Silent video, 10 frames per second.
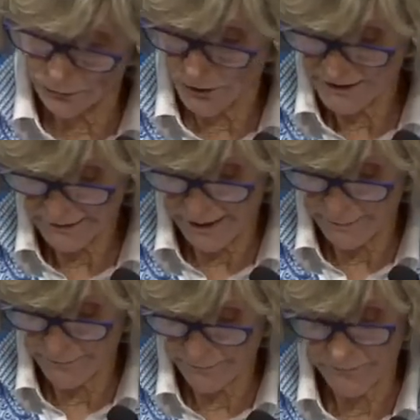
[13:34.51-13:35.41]
one
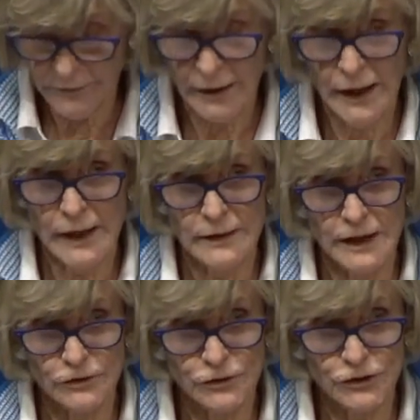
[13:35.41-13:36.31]
club,
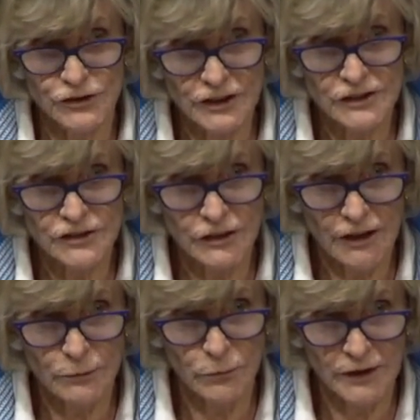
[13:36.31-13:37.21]
then you should just
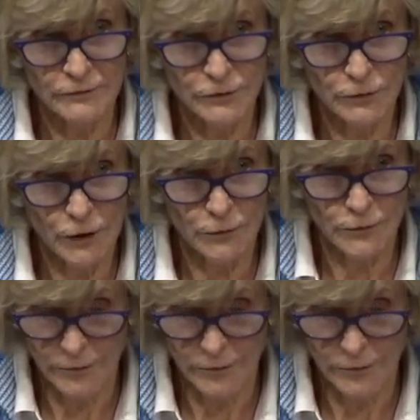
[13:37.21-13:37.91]
start one of your own.